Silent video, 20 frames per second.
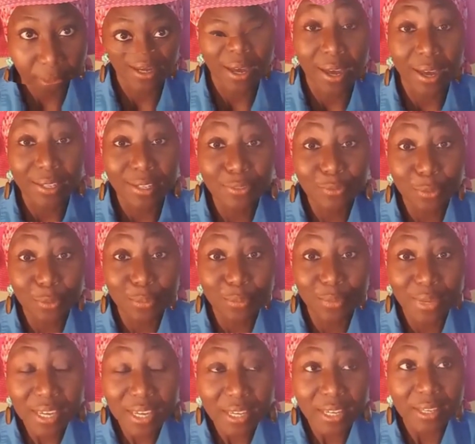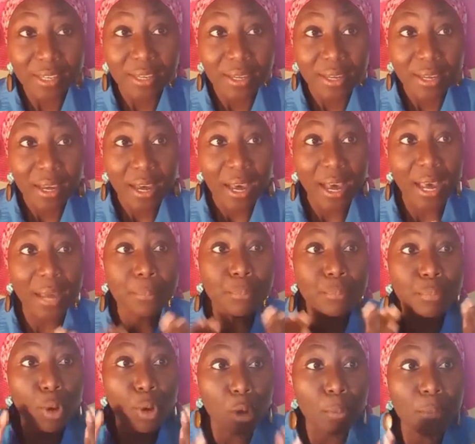As for me, I
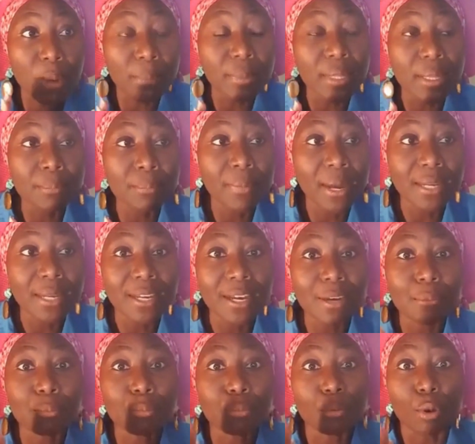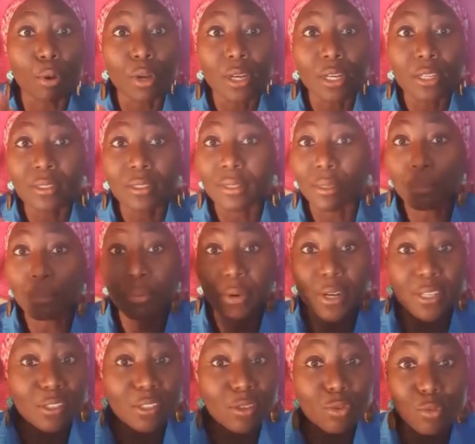probably might have broken the
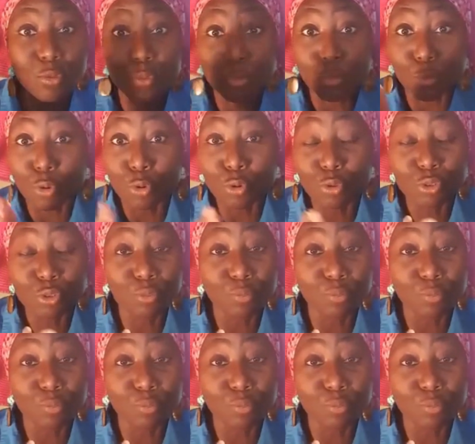pressing rules,